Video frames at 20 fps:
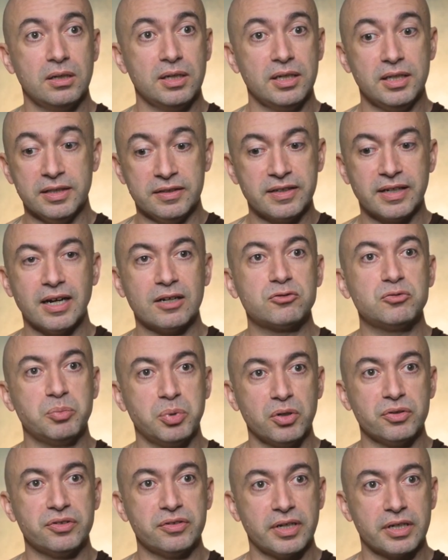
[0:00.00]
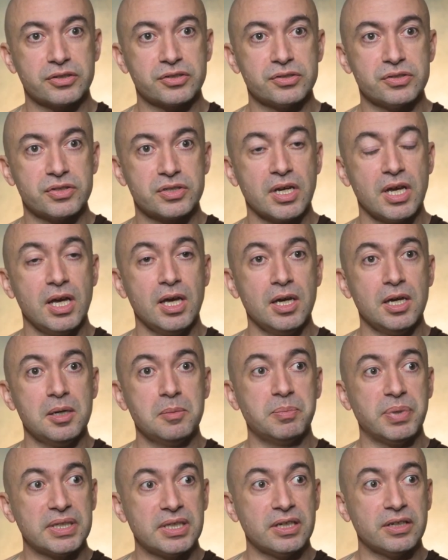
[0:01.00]
in regard to both directions.
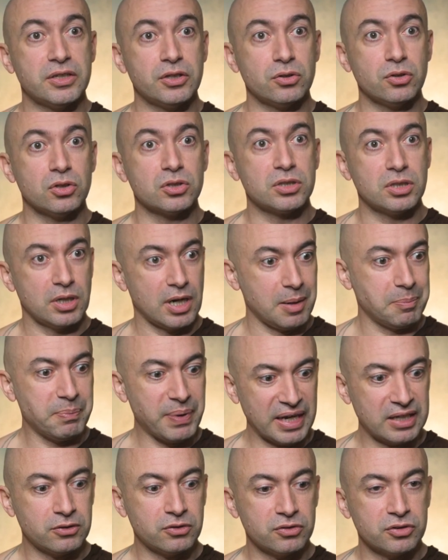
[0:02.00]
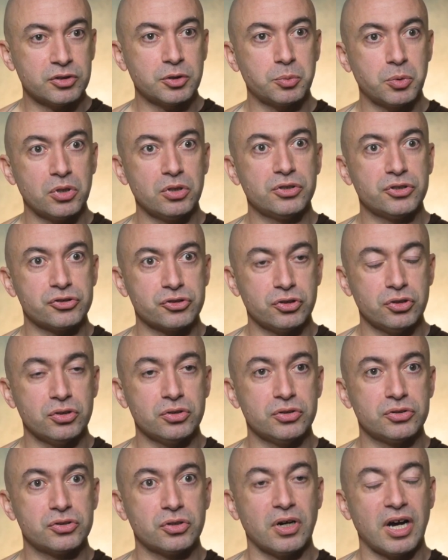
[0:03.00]
But then he thought, abandoning the world is
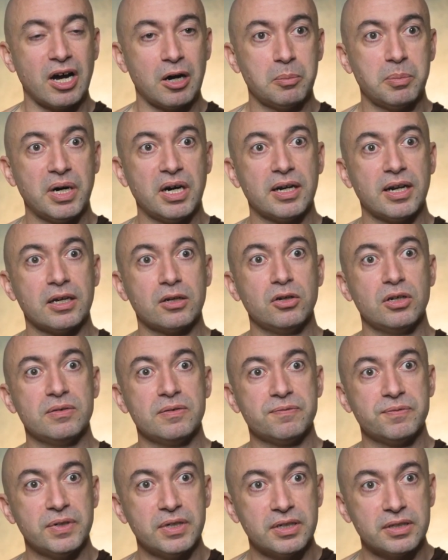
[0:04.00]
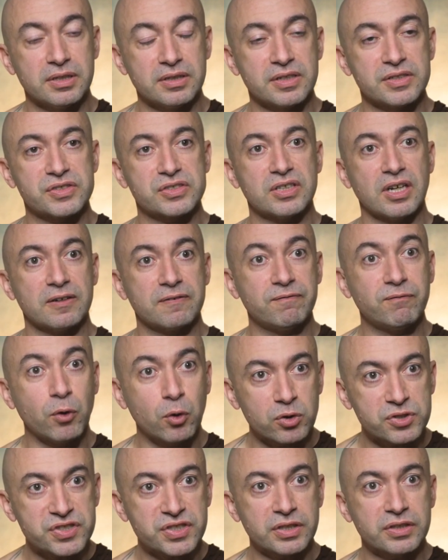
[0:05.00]
good, so how about I go even further and start
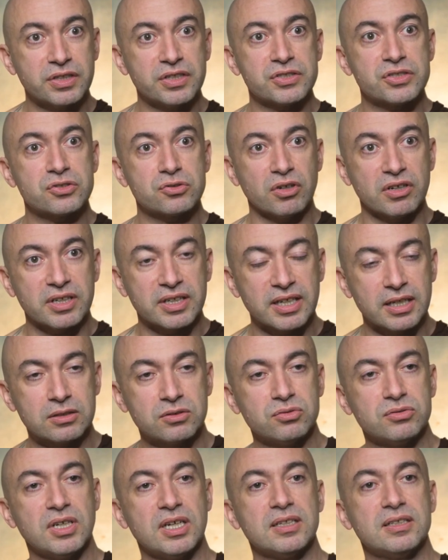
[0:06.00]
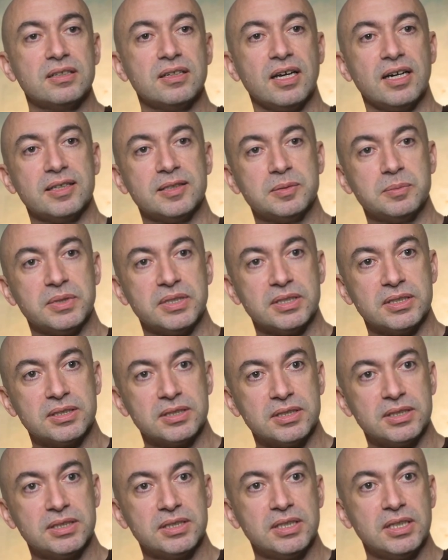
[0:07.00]
forcing this so I get to that enlightenment?
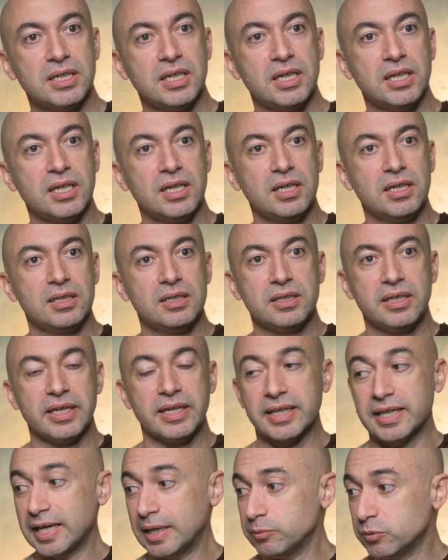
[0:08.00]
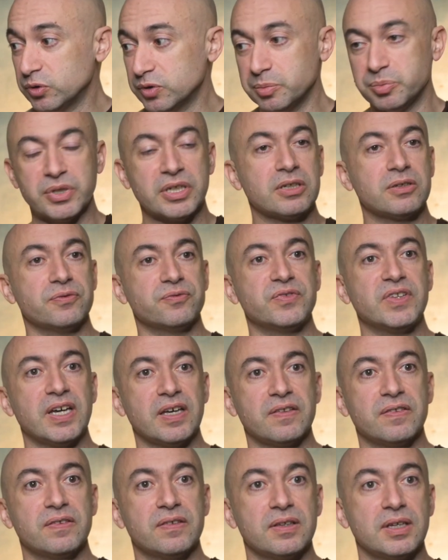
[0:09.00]
And came to the brink of
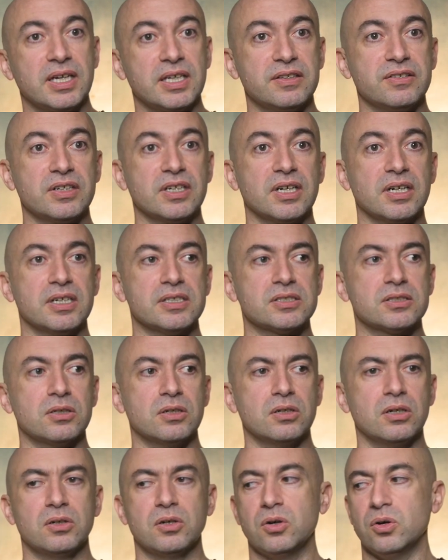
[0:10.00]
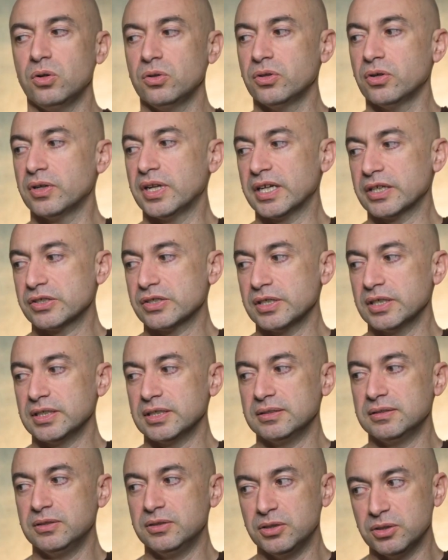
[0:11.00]
death and realized, hold on, actually,
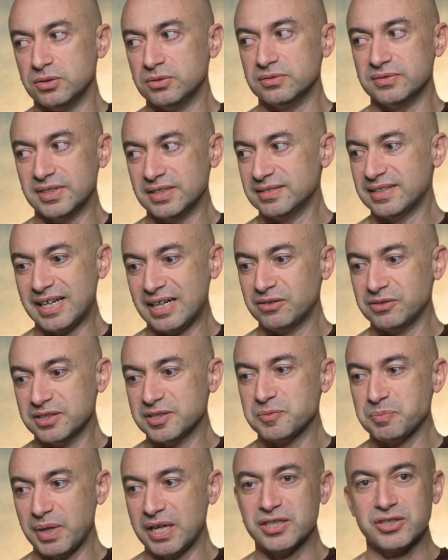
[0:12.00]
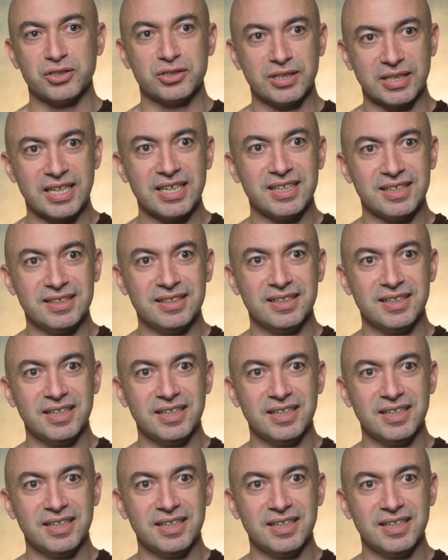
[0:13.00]
no, now there's passion again.